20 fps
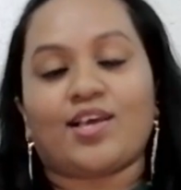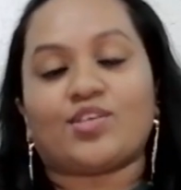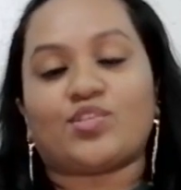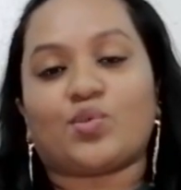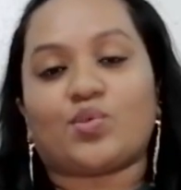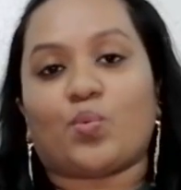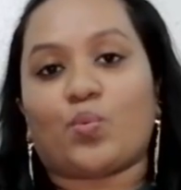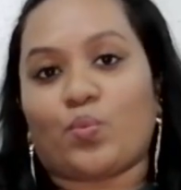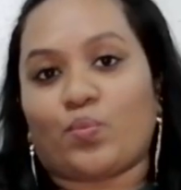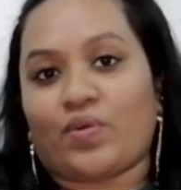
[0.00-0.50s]

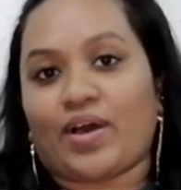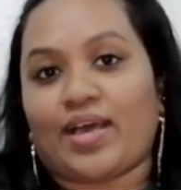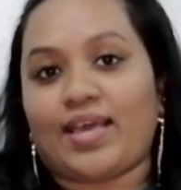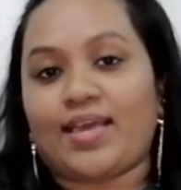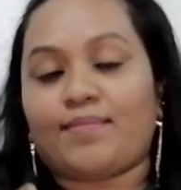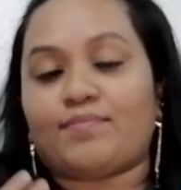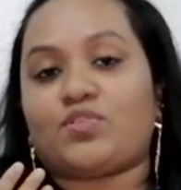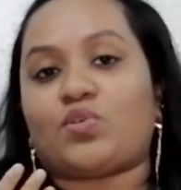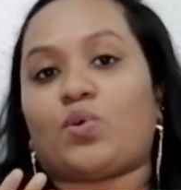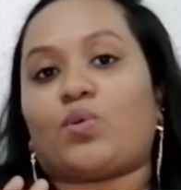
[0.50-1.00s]
So why
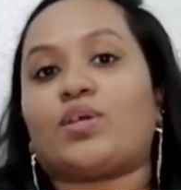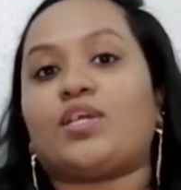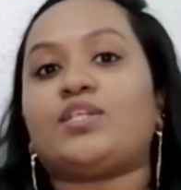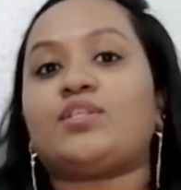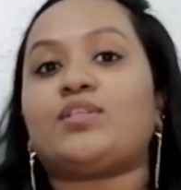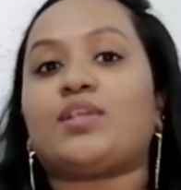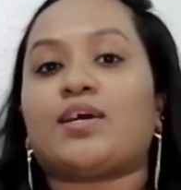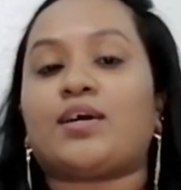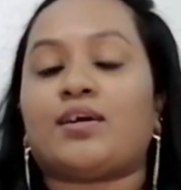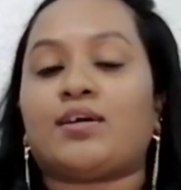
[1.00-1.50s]
I'm
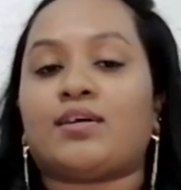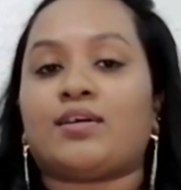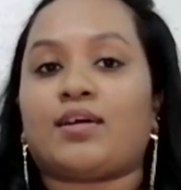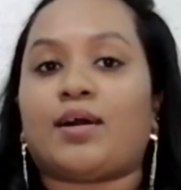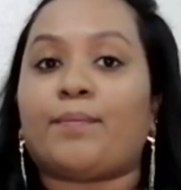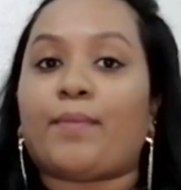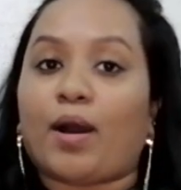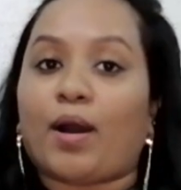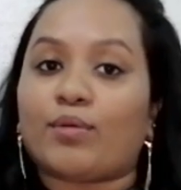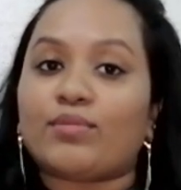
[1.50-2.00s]
talking
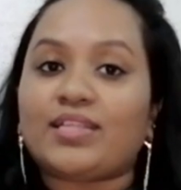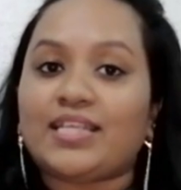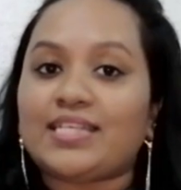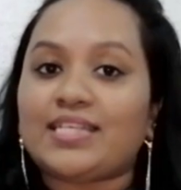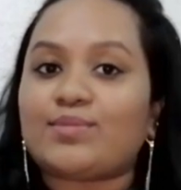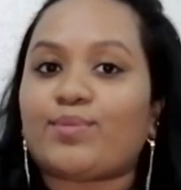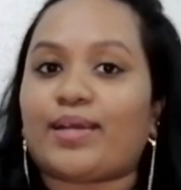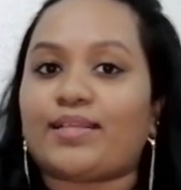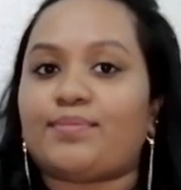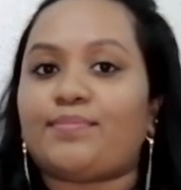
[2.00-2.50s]
about
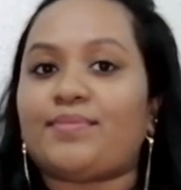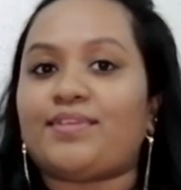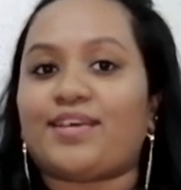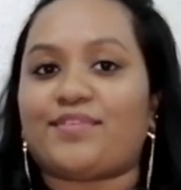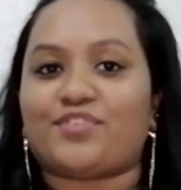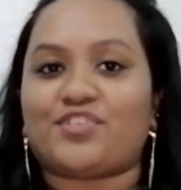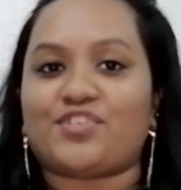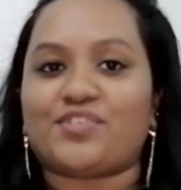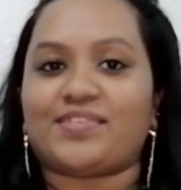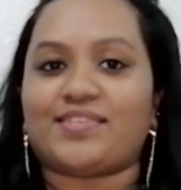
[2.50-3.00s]
these vitamin
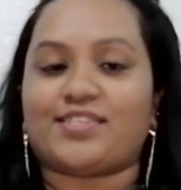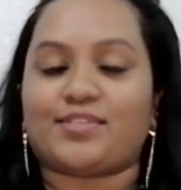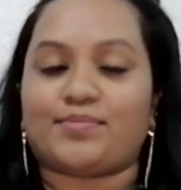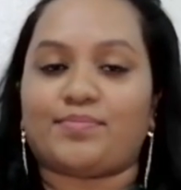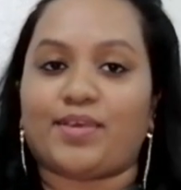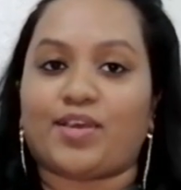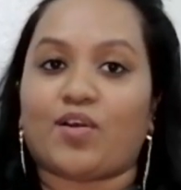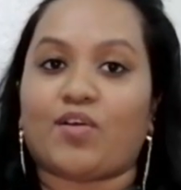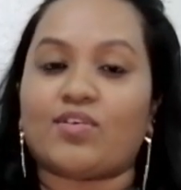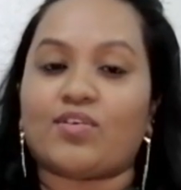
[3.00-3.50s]
deficiencies is
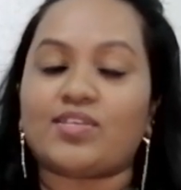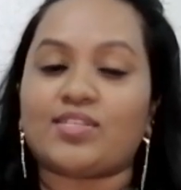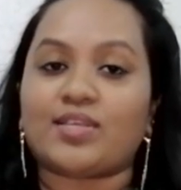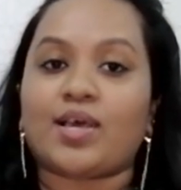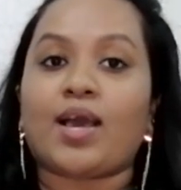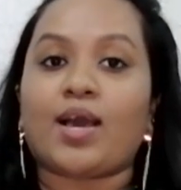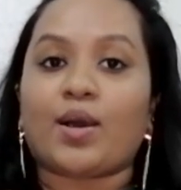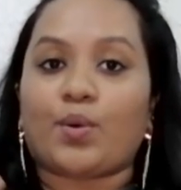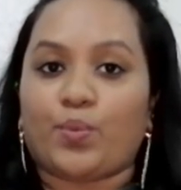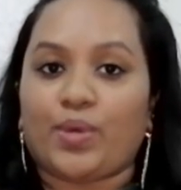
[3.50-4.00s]

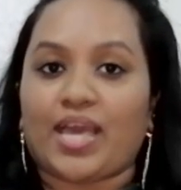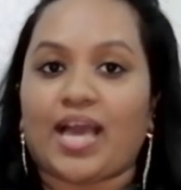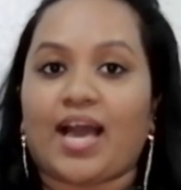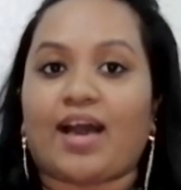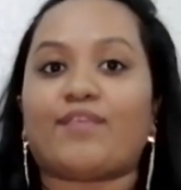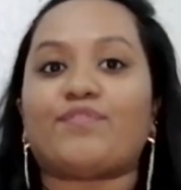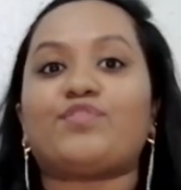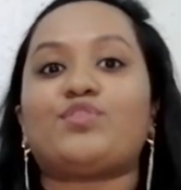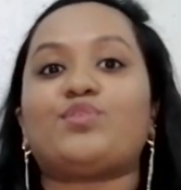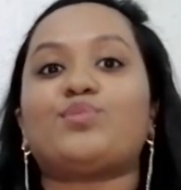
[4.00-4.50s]
because we
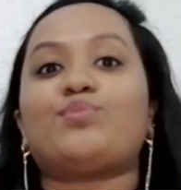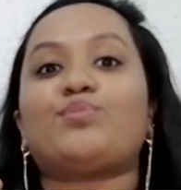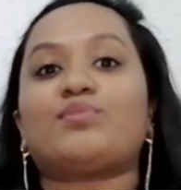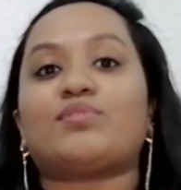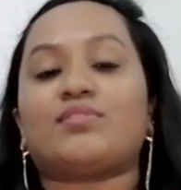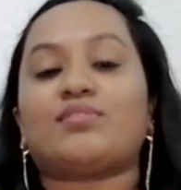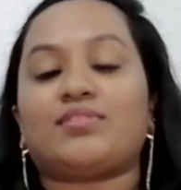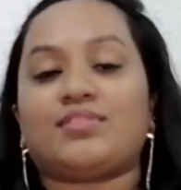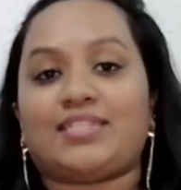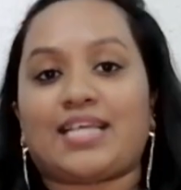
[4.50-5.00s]
have to
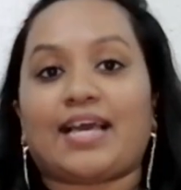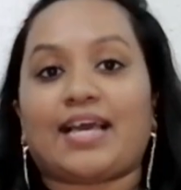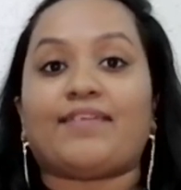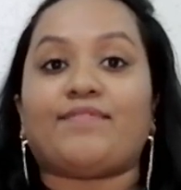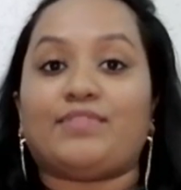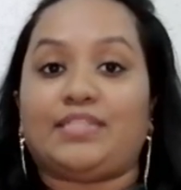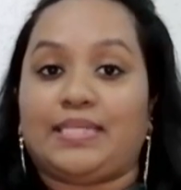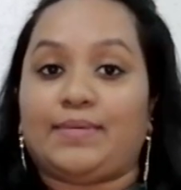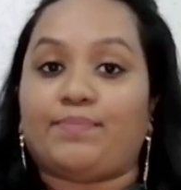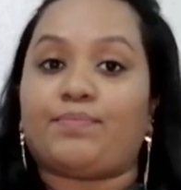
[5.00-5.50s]

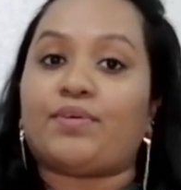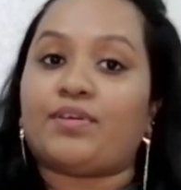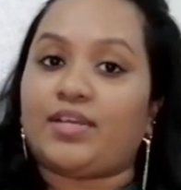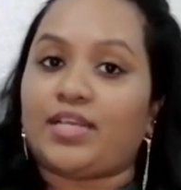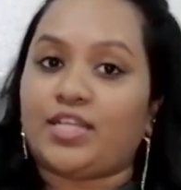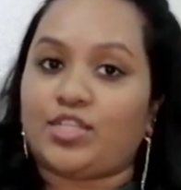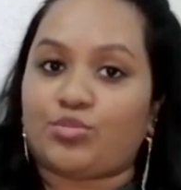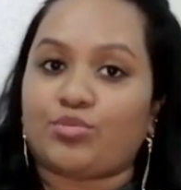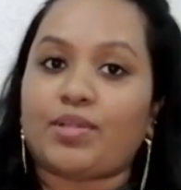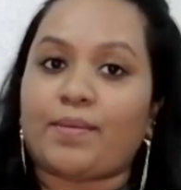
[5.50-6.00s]
dive deeper
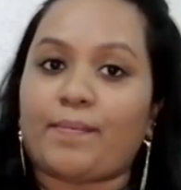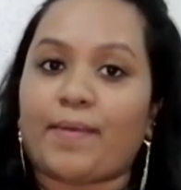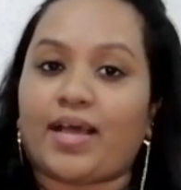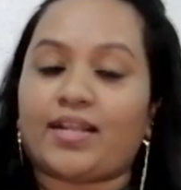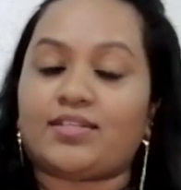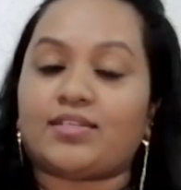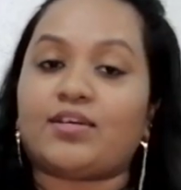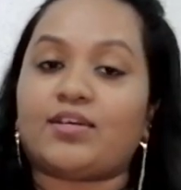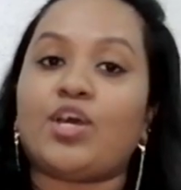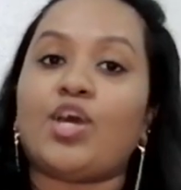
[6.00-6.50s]
into the
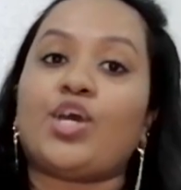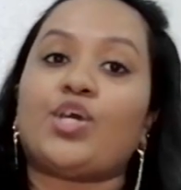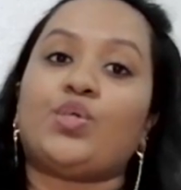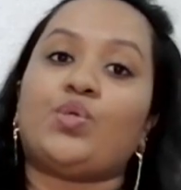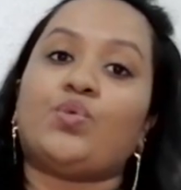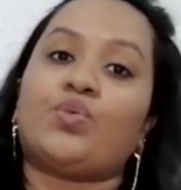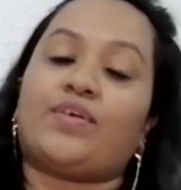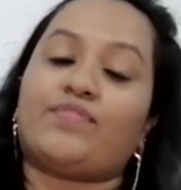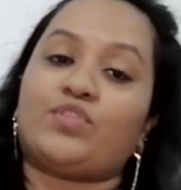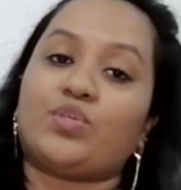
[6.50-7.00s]
matter.
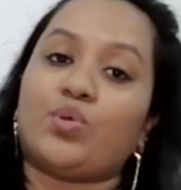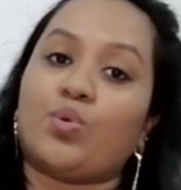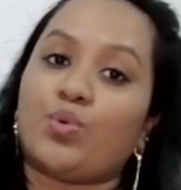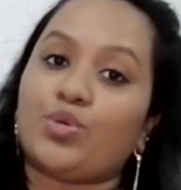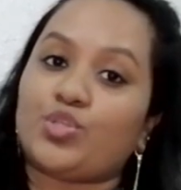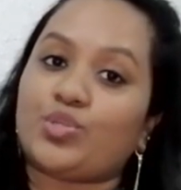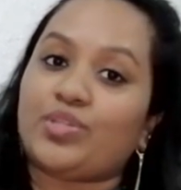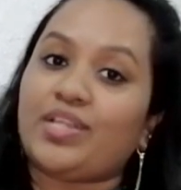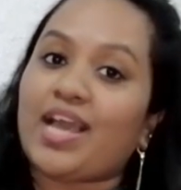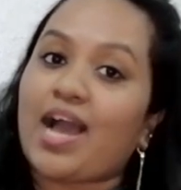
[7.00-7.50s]
You have to go
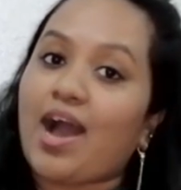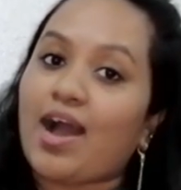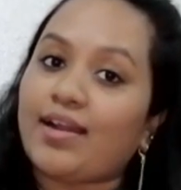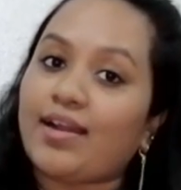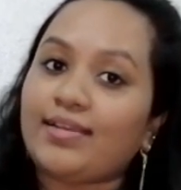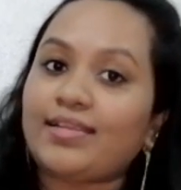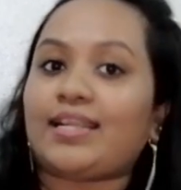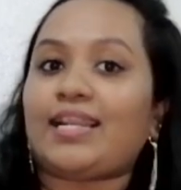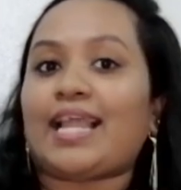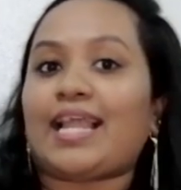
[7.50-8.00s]
into the
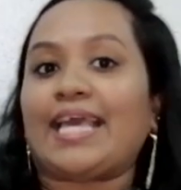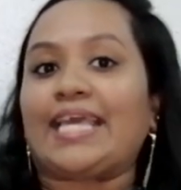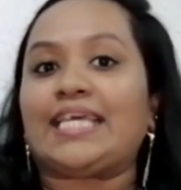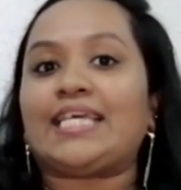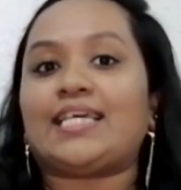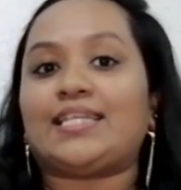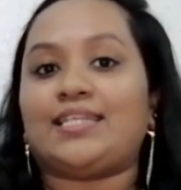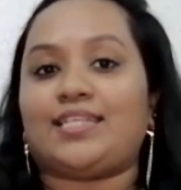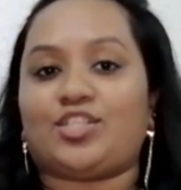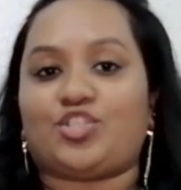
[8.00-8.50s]
underlying
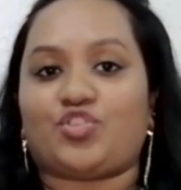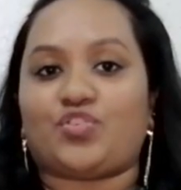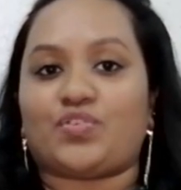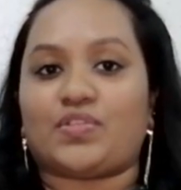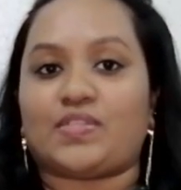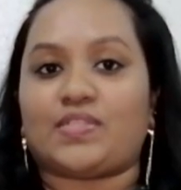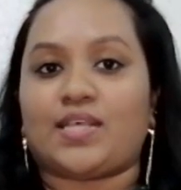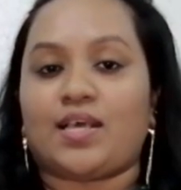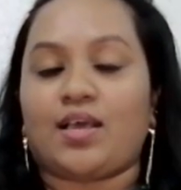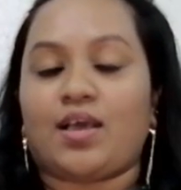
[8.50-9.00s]

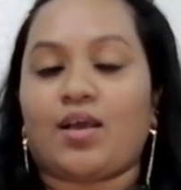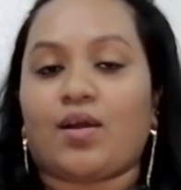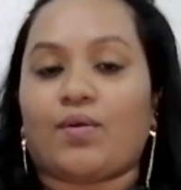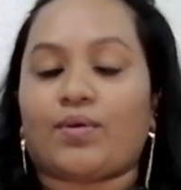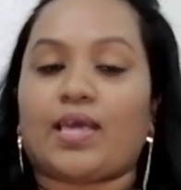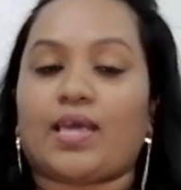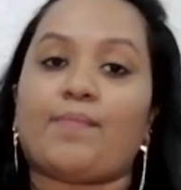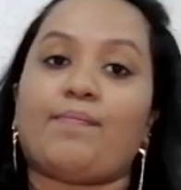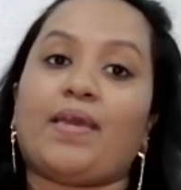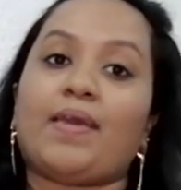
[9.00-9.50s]
conditions.
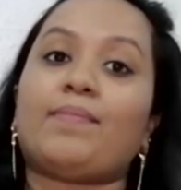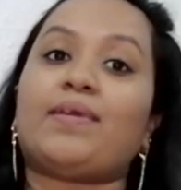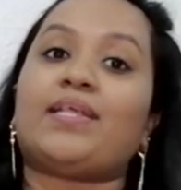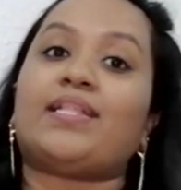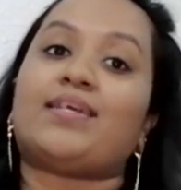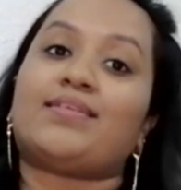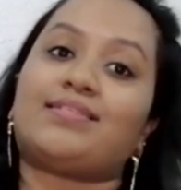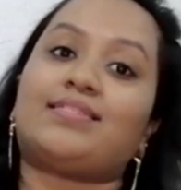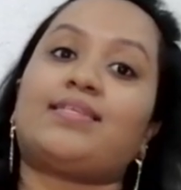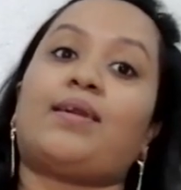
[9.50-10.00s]
Okay, maybe
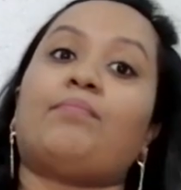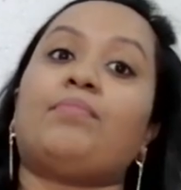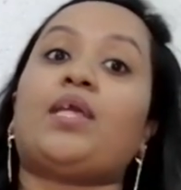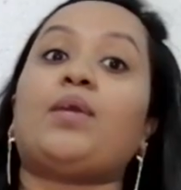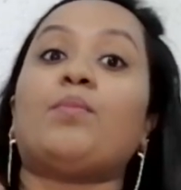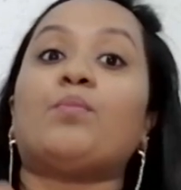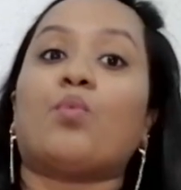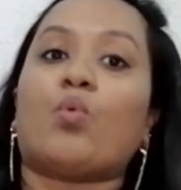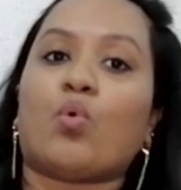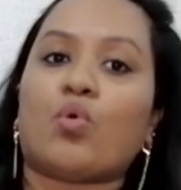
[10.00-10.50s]
there is something
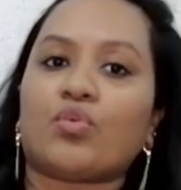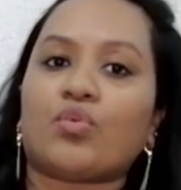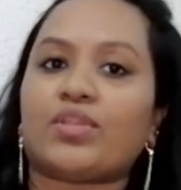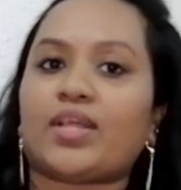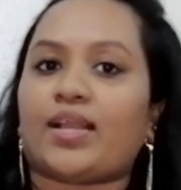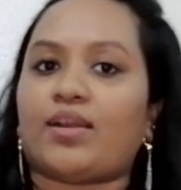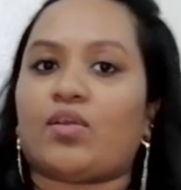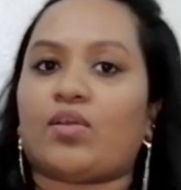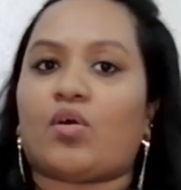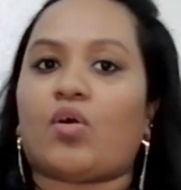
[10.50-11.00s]
more
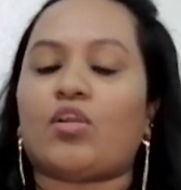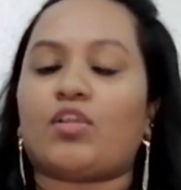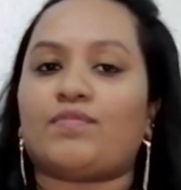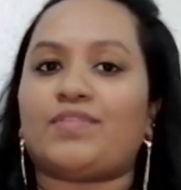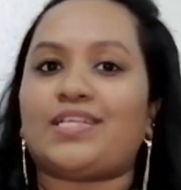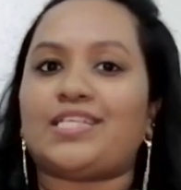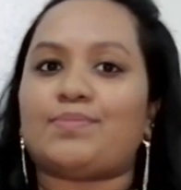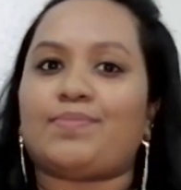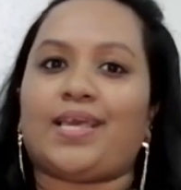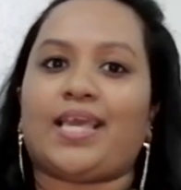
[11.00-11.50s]
than all of
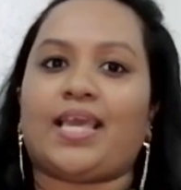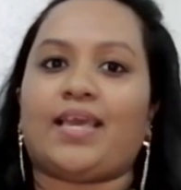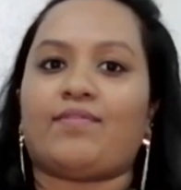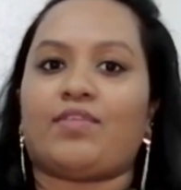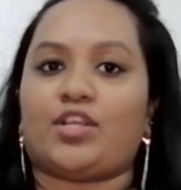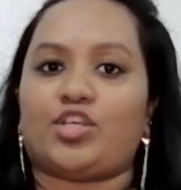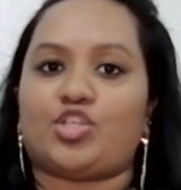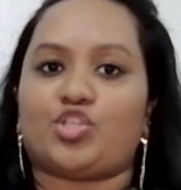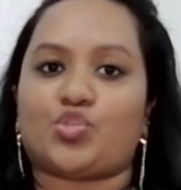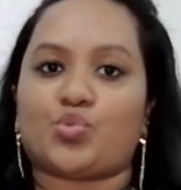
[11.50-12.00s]
these
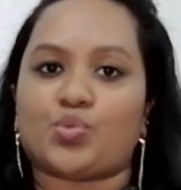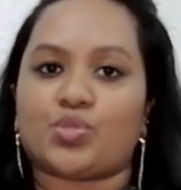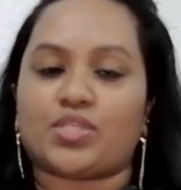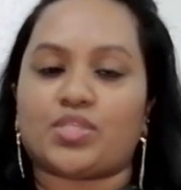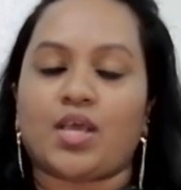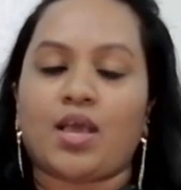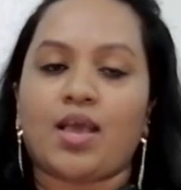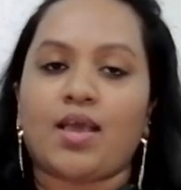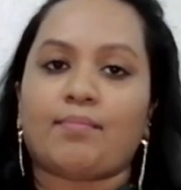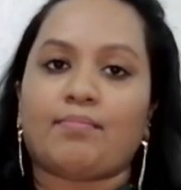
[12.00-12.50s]
behavioral
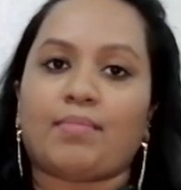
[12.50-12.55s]
issues.